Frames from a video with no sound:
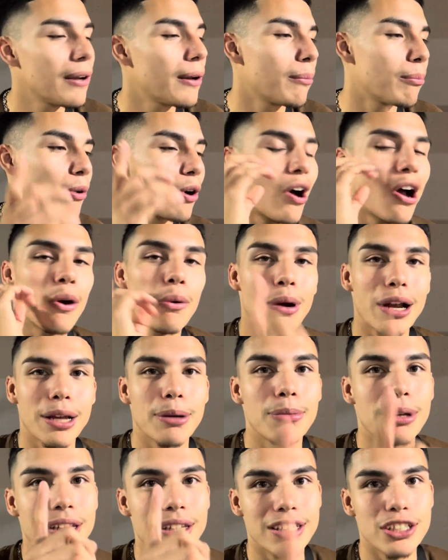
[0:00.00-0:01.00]
bro, I
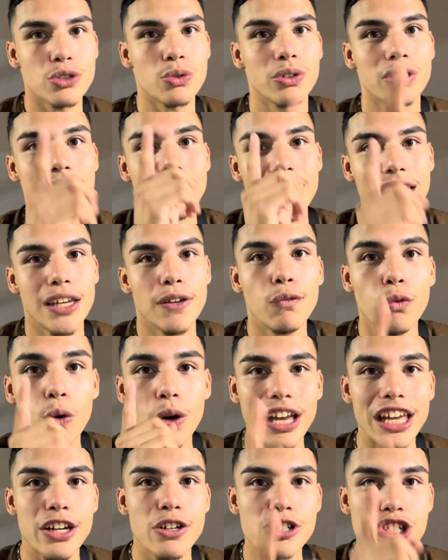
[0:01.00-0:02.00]
recommend this one, the Evil
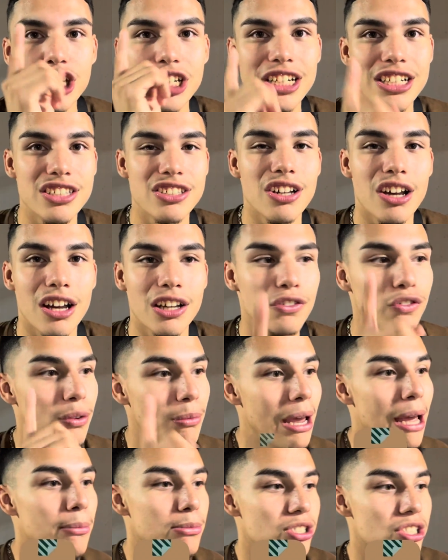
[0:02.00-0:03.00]
Energy exhaust
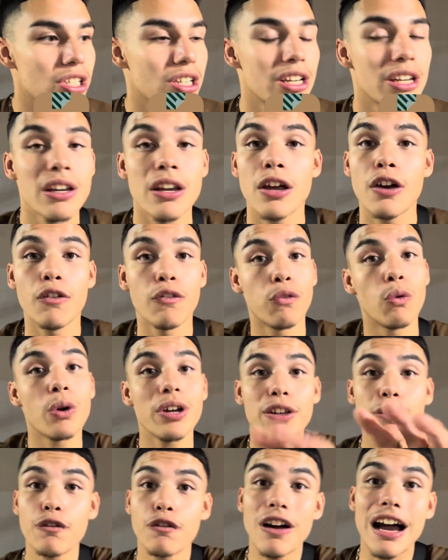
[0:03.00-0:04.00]
from Amazon.
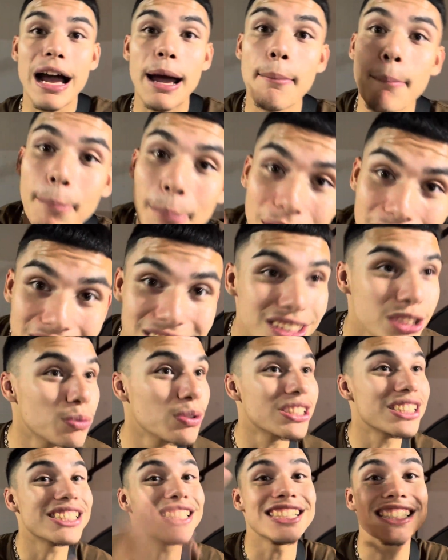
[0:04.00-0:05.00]
$45,
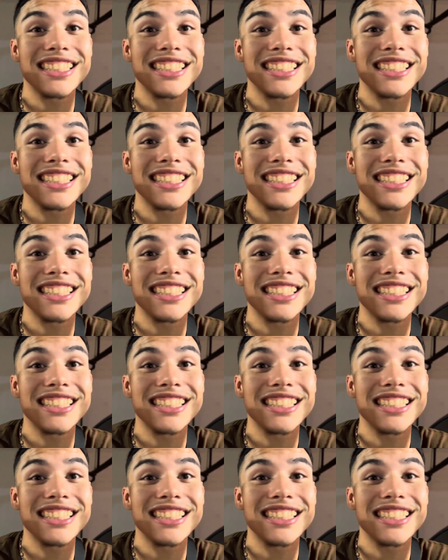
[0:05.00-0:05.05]
which is a